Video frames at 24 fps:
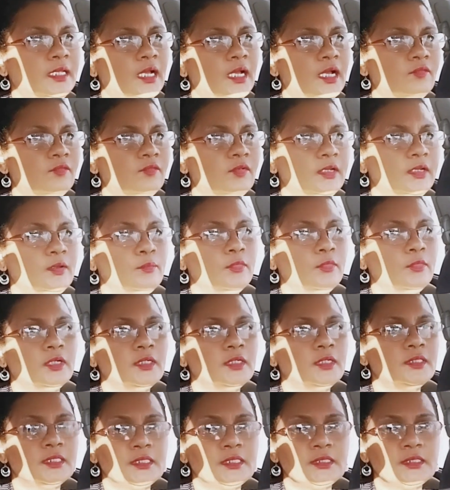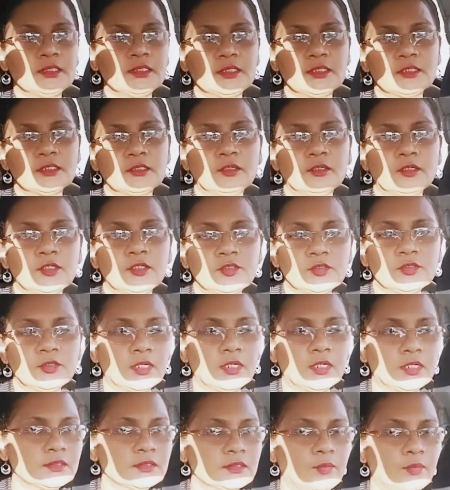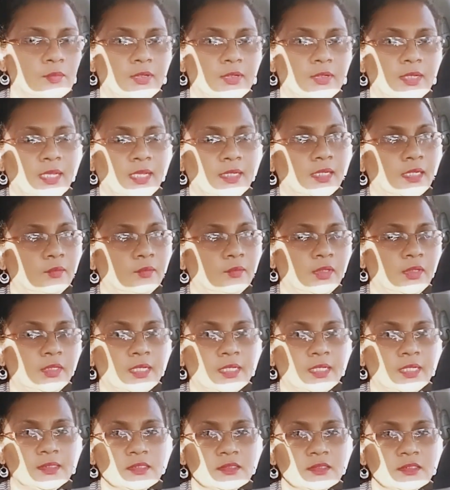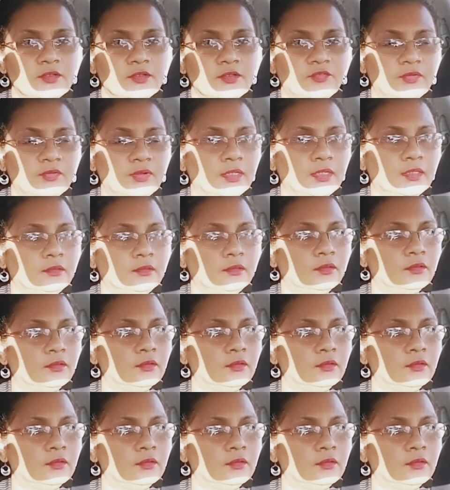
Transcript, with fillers: have an emergency surgery or something like that, well, that is different, you